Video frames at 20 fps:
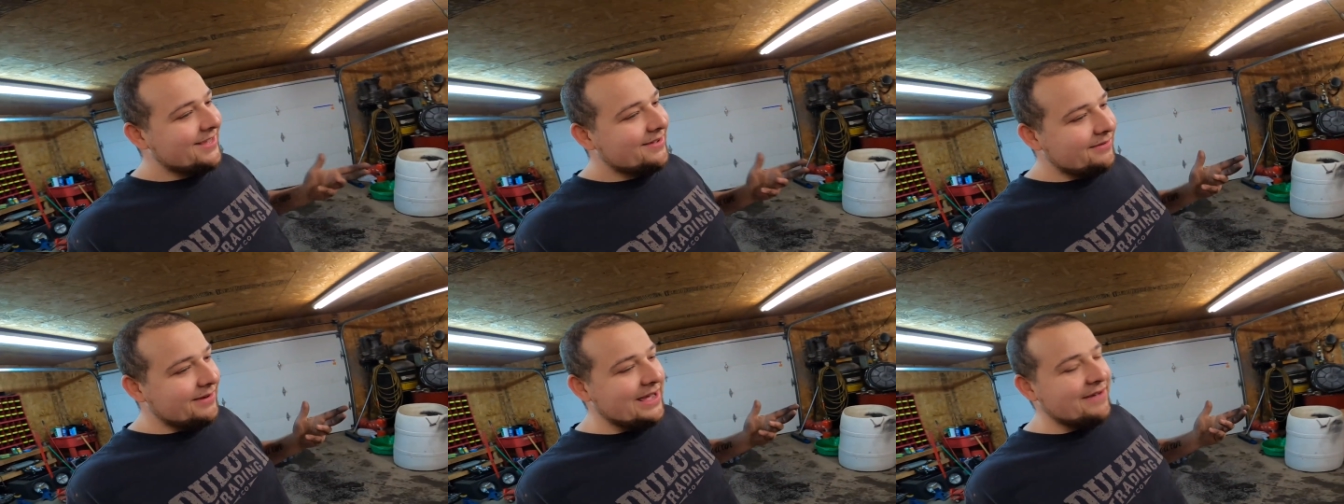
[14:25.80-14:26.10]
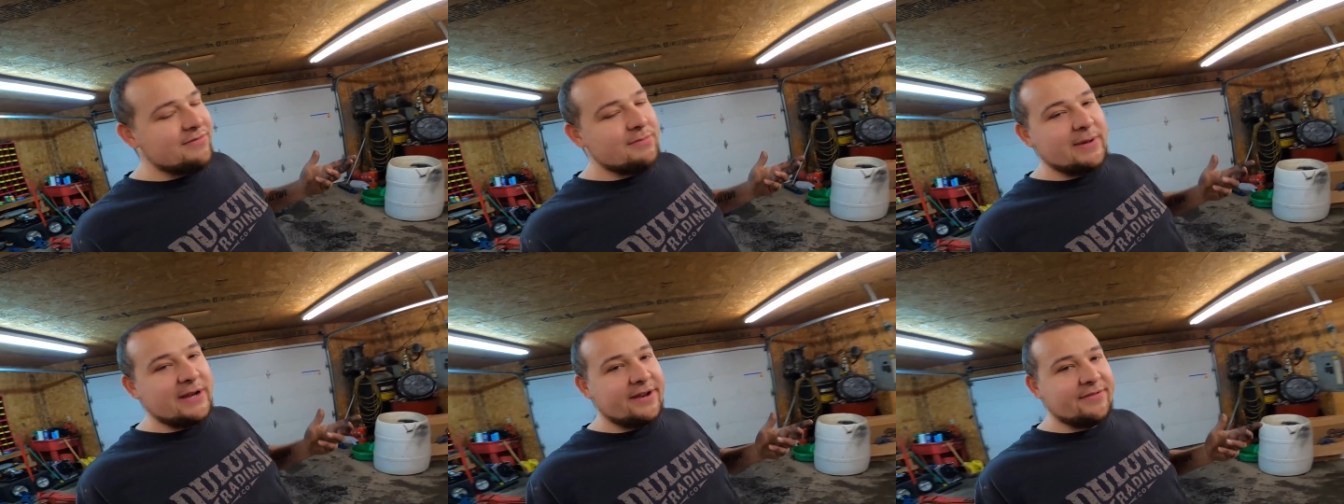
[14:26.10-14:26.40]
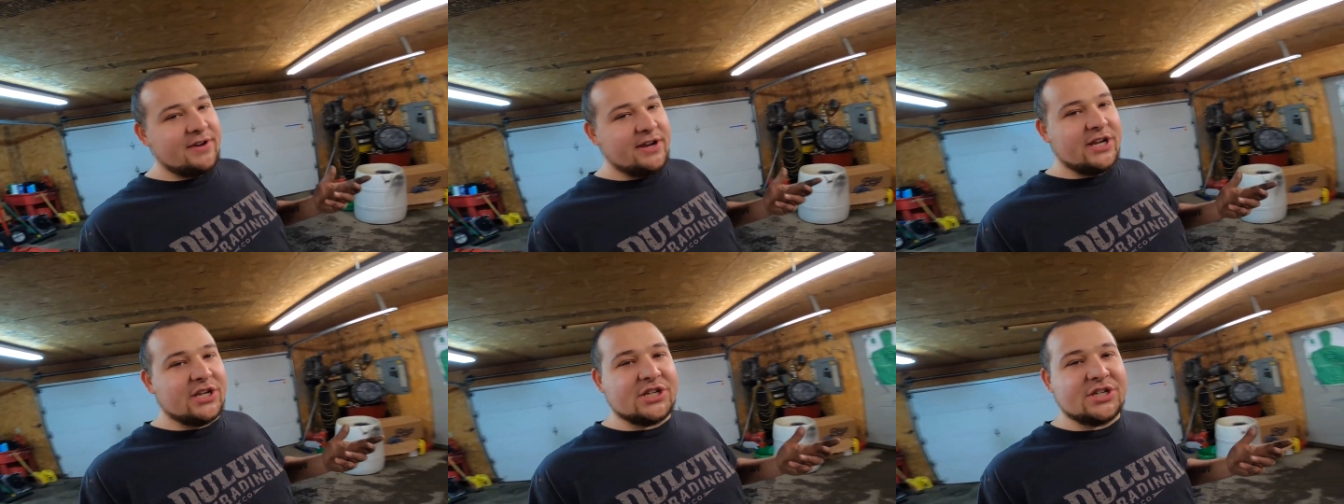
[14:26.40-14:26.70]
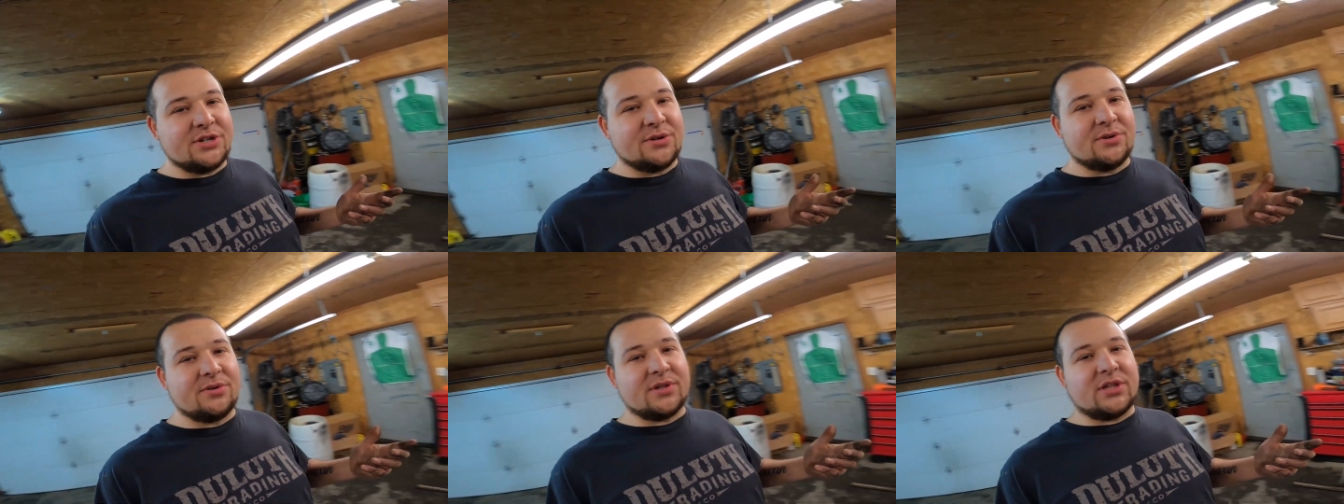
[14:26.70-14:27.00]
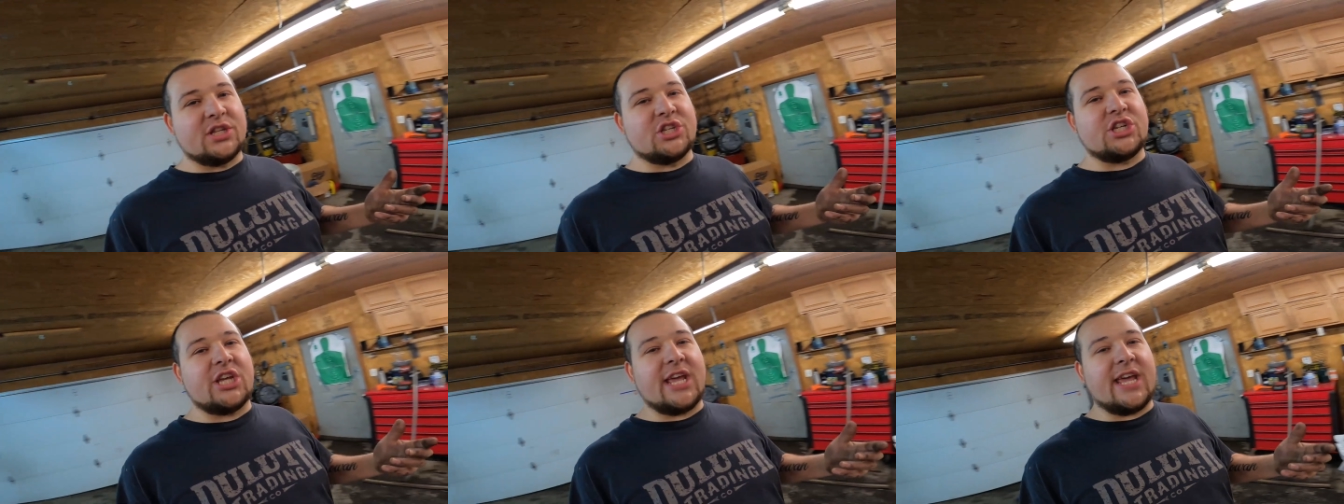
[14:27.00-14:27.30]
we have a bit of an issue
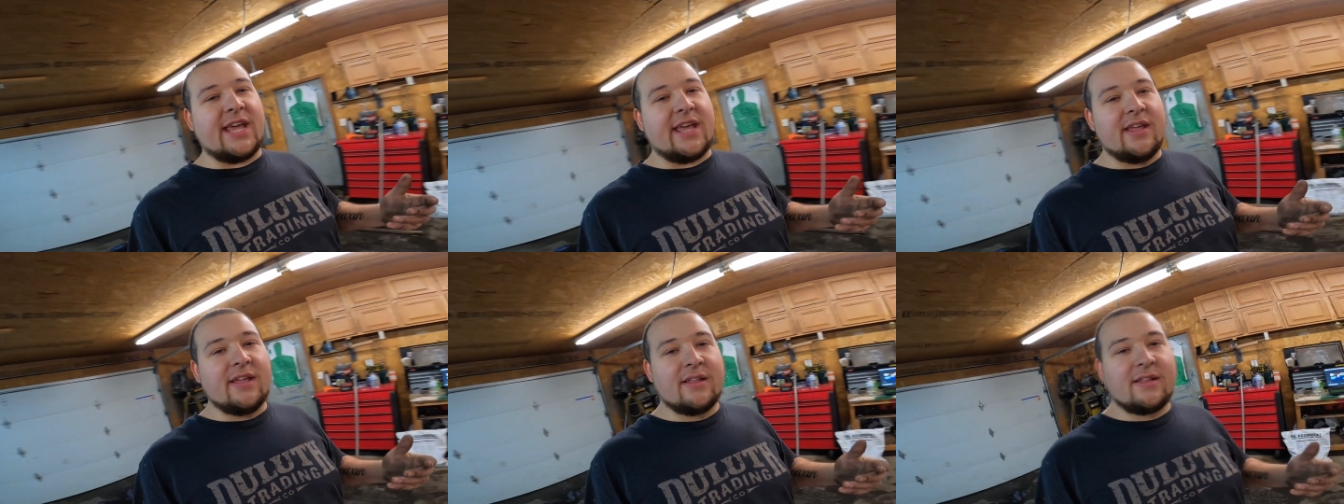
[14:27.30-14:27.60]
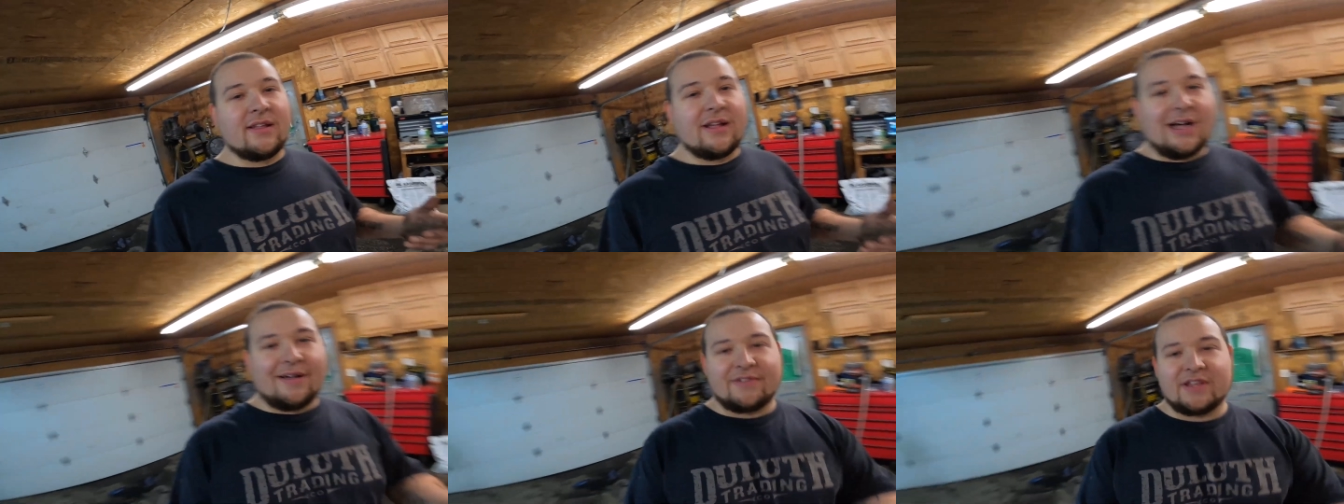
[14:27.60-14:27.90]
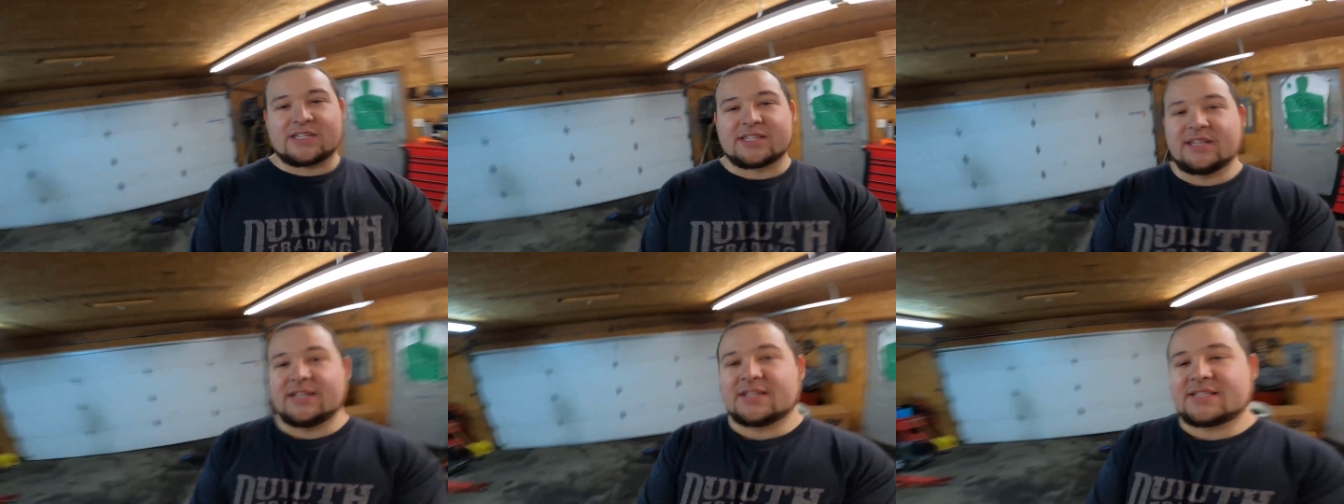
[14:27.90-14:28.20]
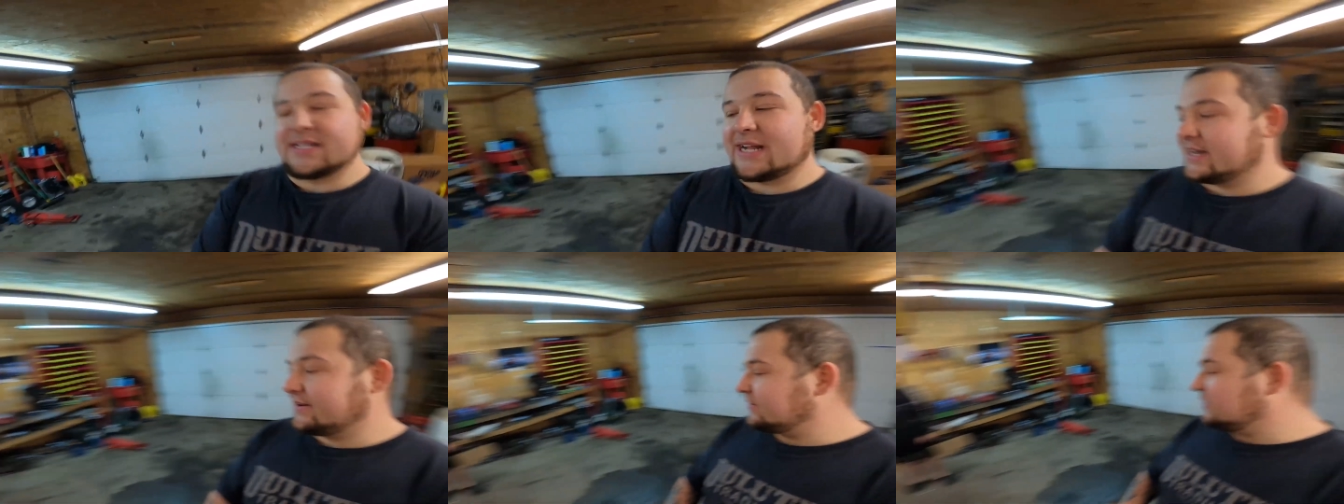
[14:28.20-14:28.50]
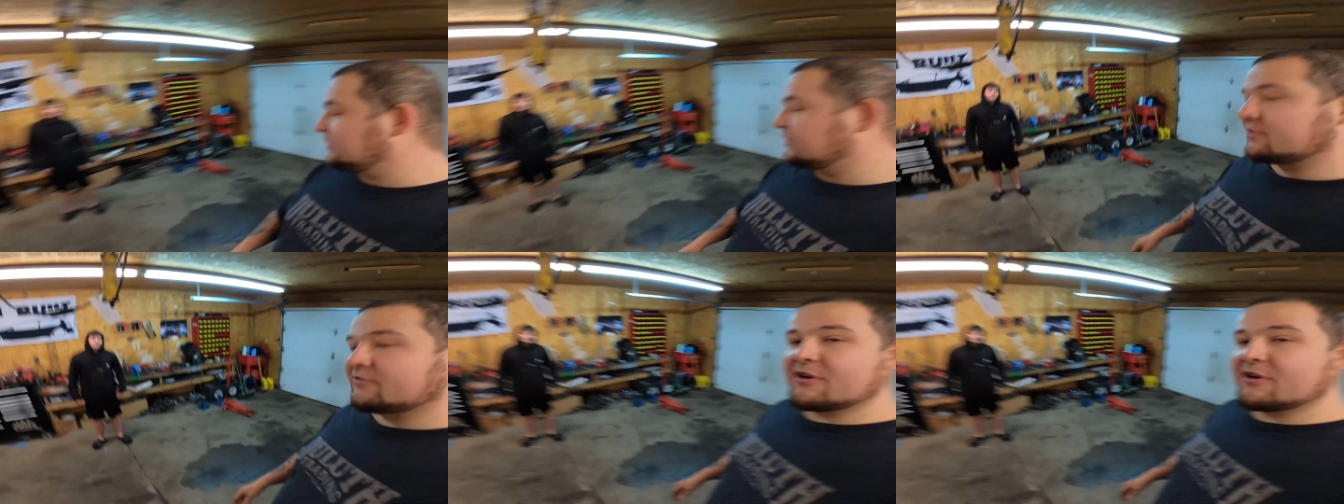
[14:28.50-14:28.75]
with the J. Obviously, it's not even in the